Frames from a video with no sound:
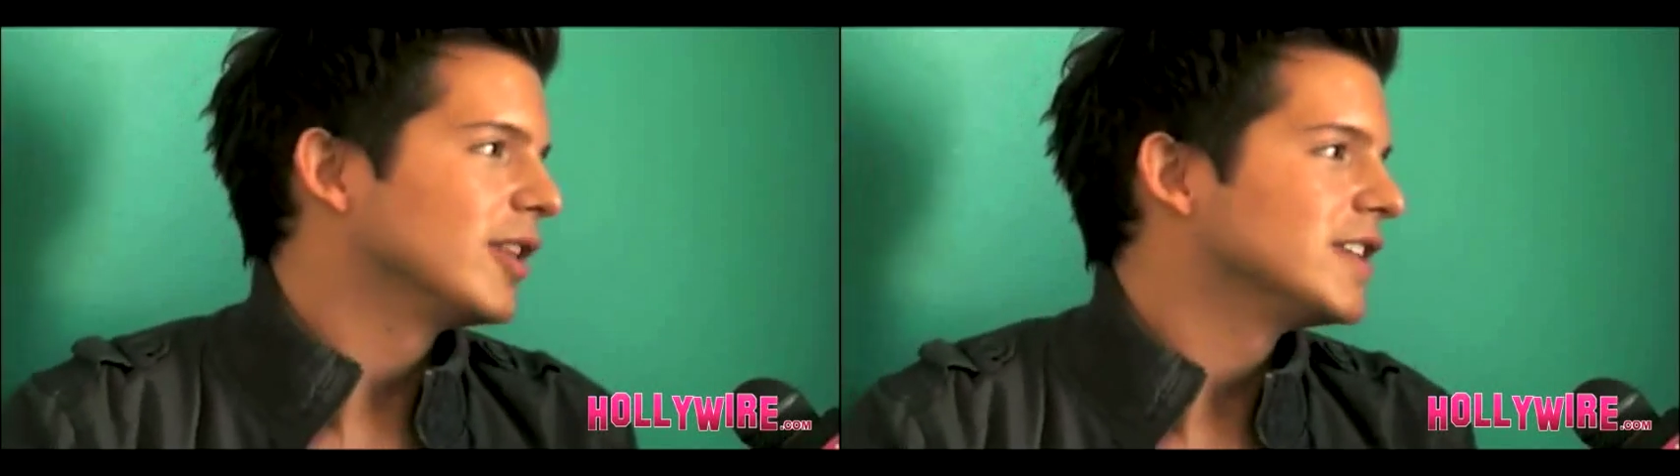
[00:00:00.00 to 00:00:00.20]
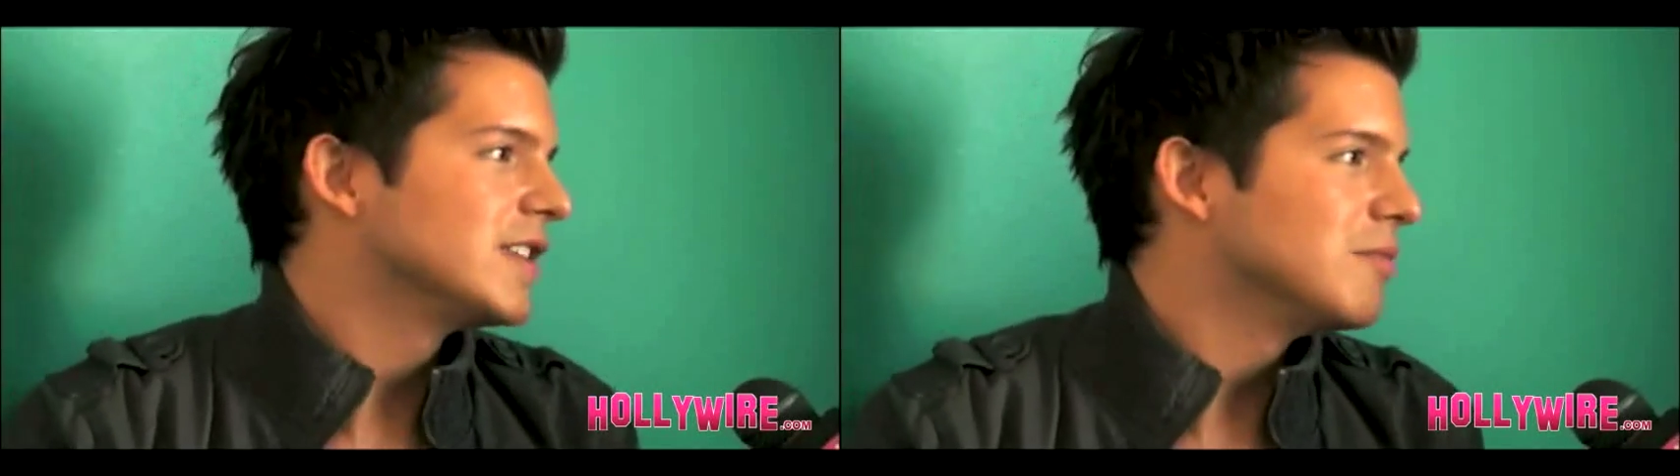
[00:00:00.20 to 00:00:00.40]

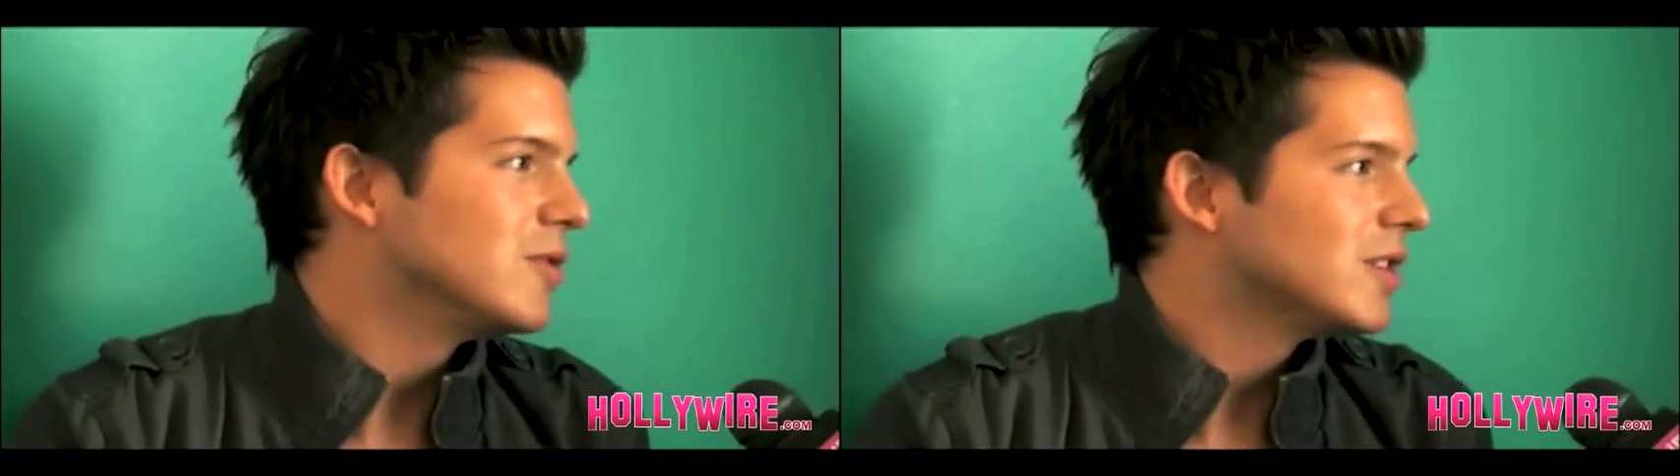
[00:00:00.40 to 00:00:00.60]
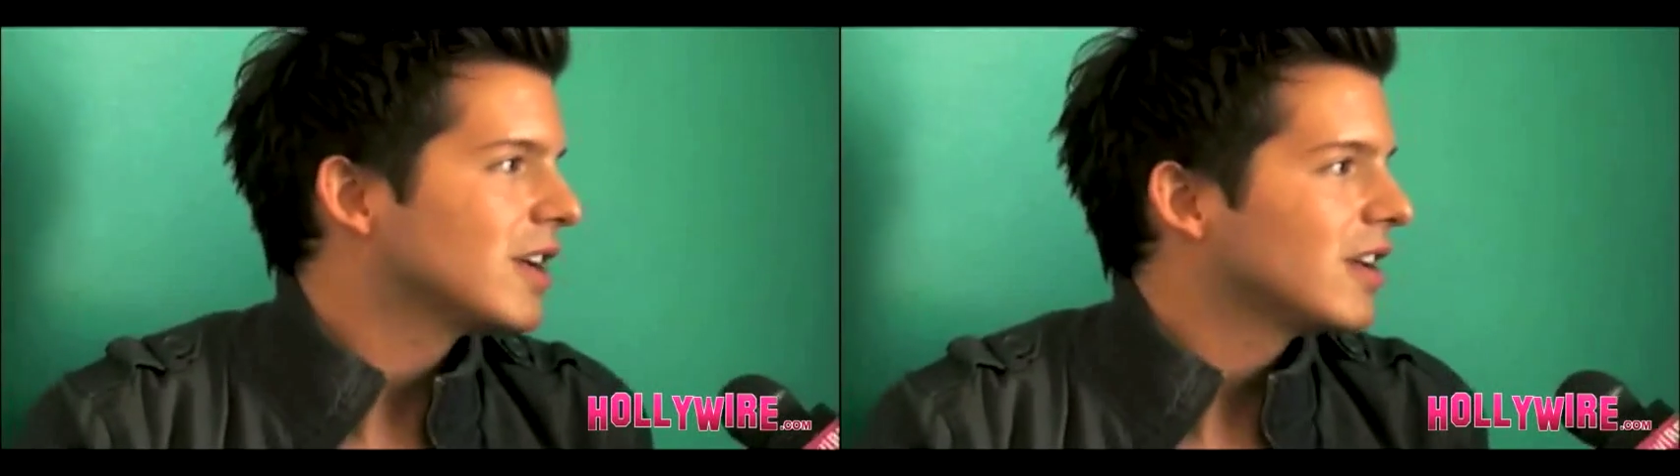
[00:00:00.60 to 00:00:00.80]
releasing
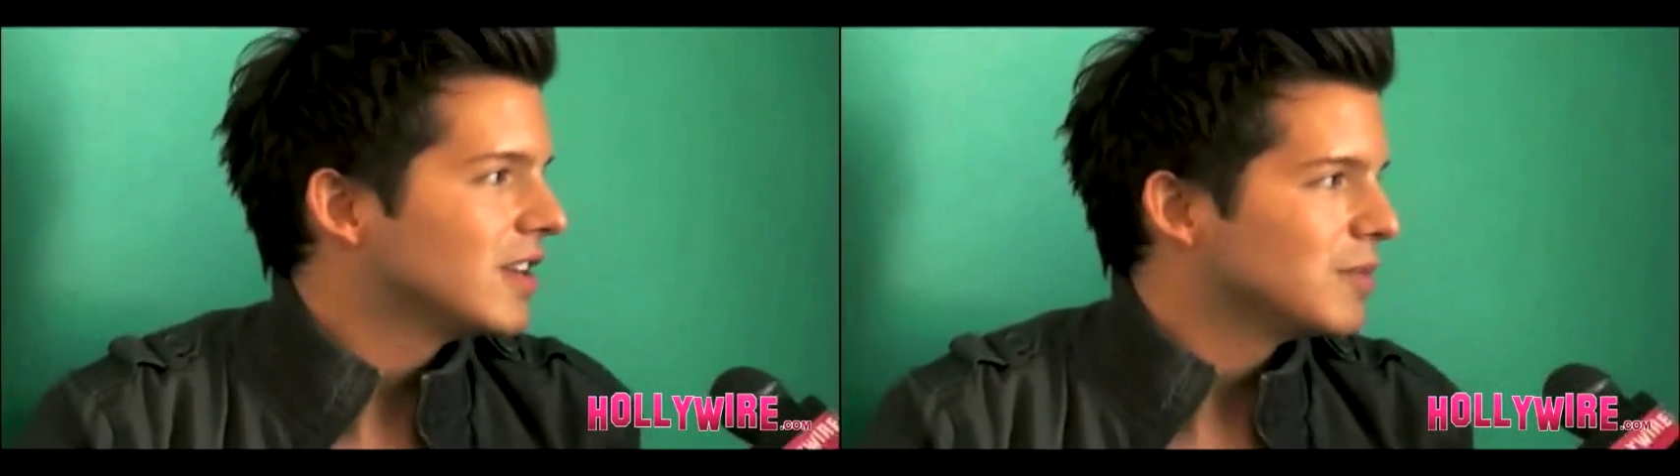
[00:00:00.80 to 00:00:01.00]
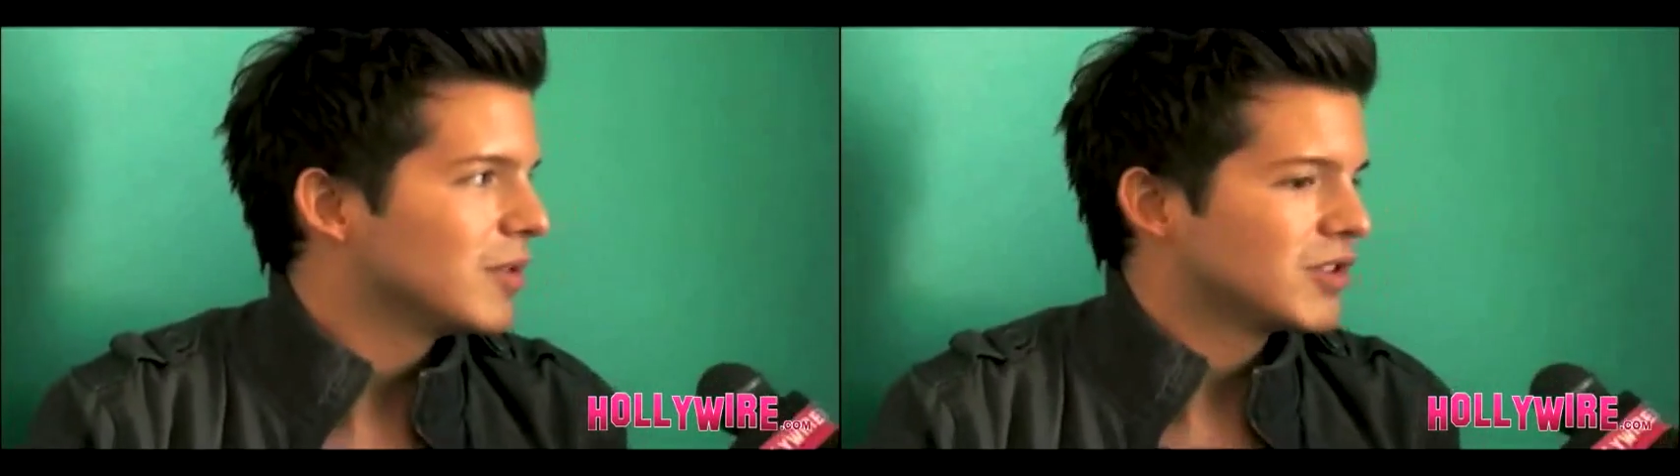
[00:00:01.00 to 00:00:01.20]
music
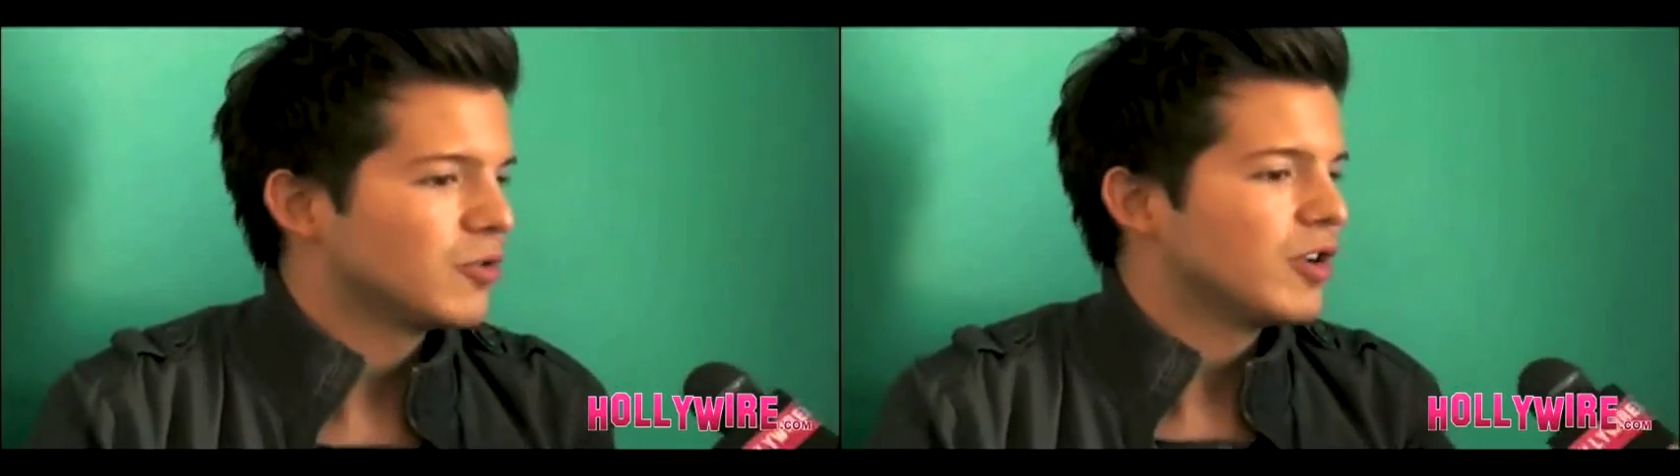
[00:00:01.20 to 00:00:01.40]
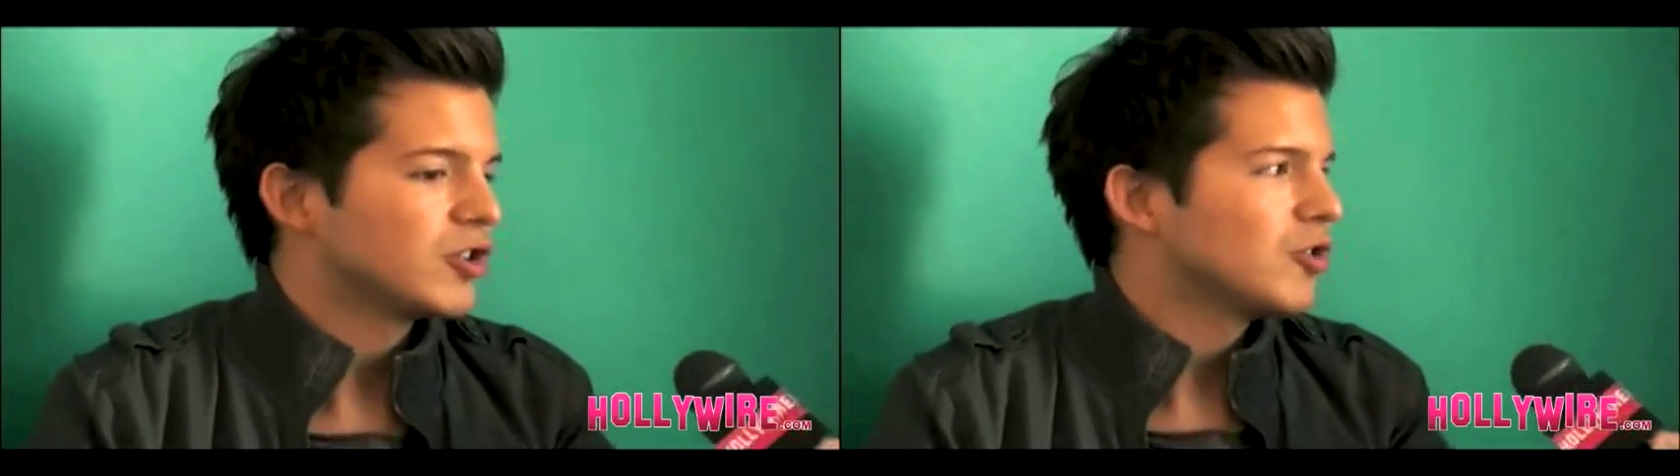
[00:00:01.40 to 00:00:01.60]
as opposed to
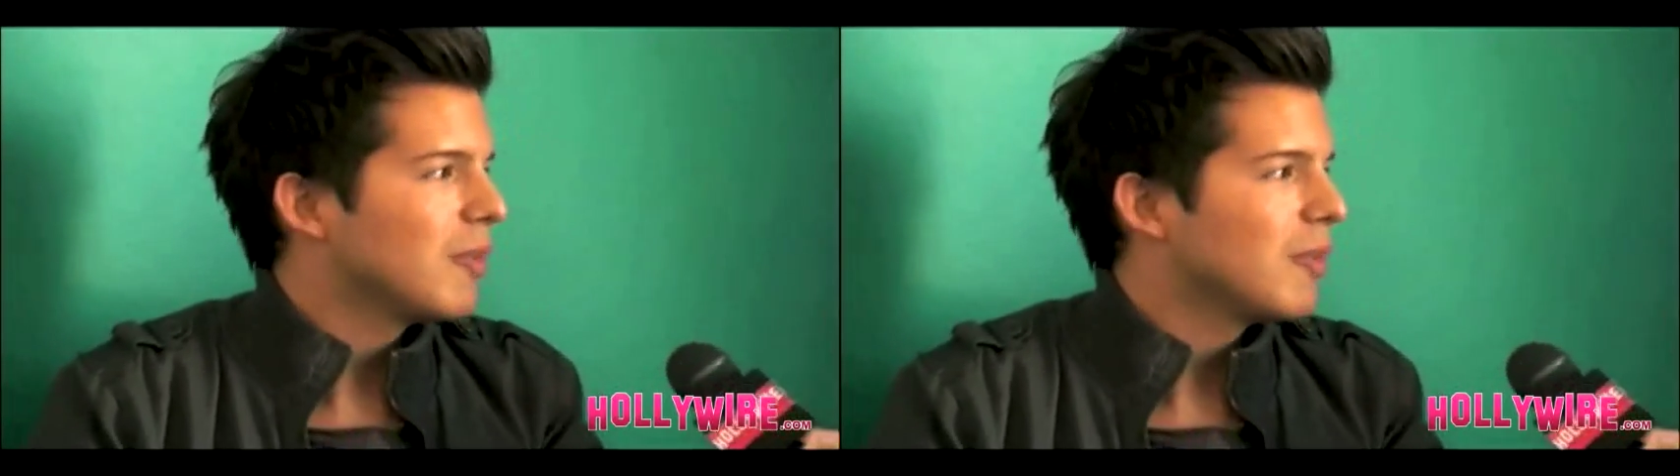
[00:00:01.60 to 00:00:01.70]
traditional